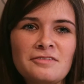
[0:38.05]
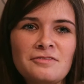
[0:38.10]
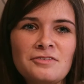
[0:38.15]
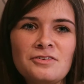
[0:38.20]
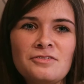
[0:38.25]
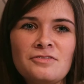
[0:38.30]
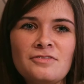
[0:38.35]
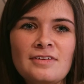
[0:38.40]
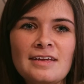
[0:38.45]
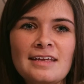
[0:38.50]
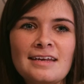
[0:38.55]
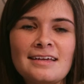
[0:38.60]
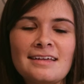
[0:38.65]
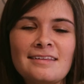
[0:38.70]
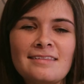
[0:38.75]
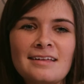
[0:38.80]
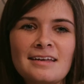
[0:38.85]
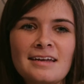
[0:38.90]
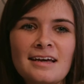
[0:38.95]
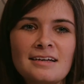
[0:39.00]
vu
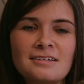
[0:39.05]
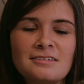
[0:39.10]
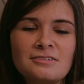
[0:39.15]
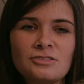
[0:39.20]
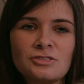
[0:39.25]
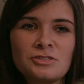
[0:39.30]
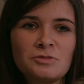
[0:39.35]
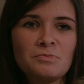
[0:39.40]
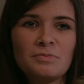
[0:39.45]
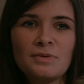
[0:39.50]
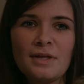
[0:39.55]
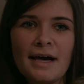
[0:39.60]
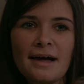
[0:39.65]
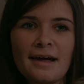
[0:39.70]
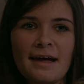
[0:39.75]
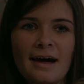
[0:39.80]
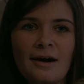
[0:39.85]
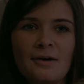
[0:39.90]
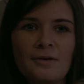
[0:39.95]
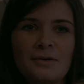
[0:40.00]
feeling, then I'd just
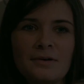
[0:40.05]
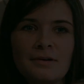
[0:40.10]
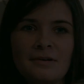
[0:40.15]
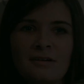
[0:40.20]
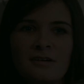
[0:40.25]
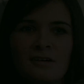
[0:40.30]
black out.